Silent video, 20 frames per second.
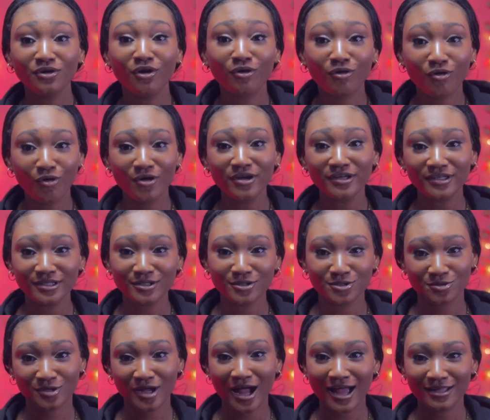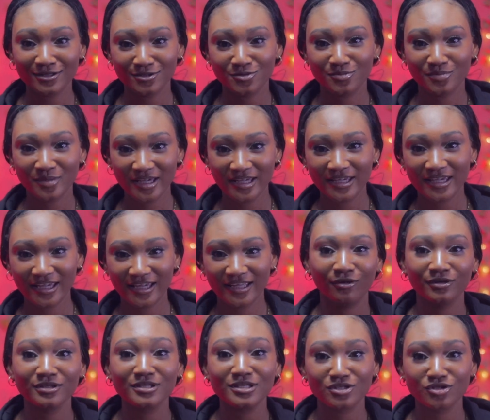you're going into candle
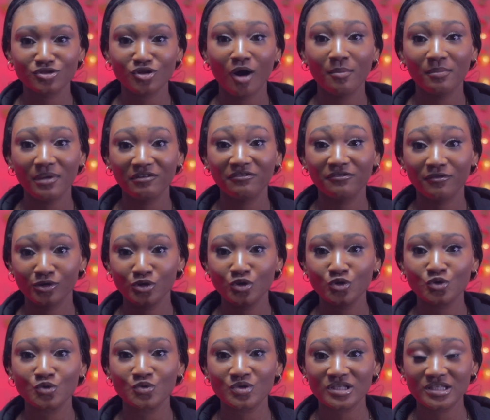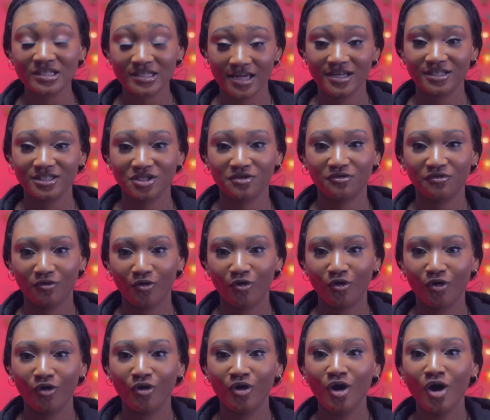making, it is normal for you to search
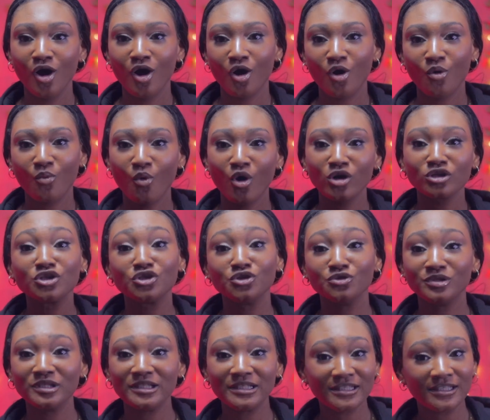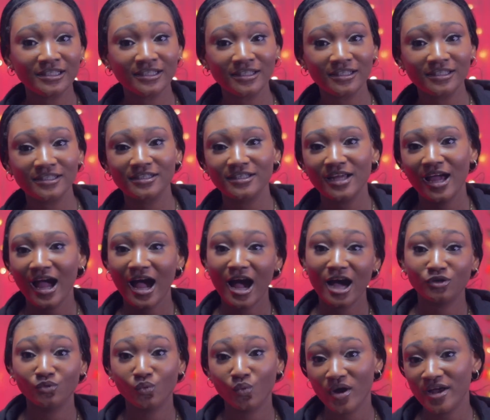for what you need
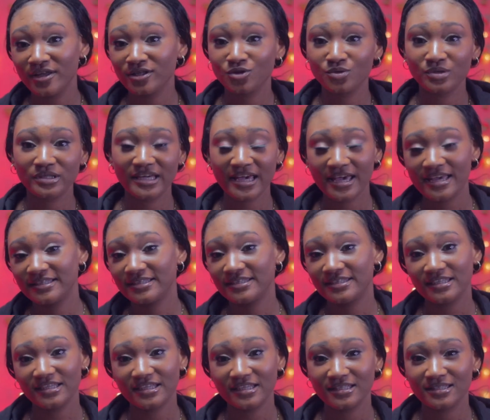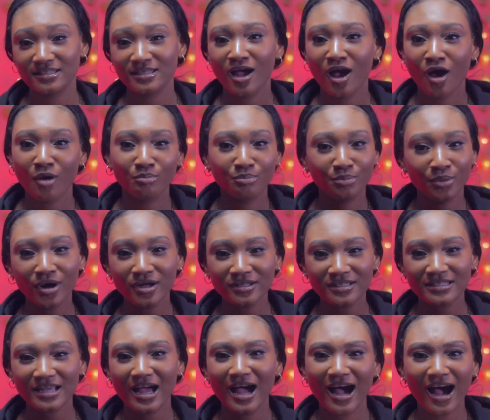and where to get it,
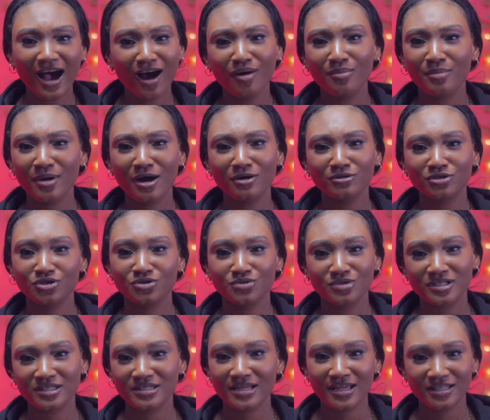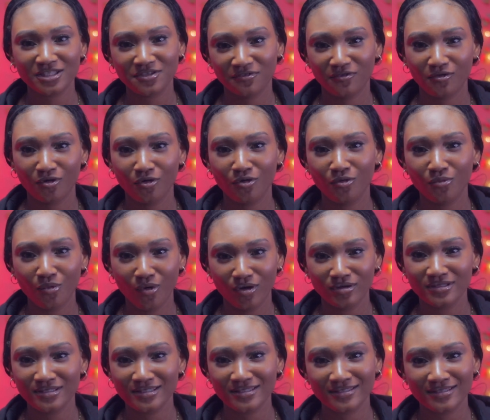but how about you search for
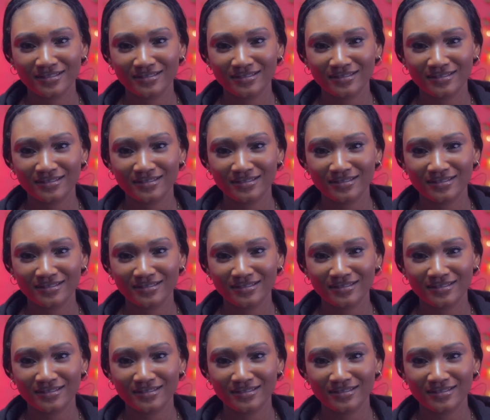what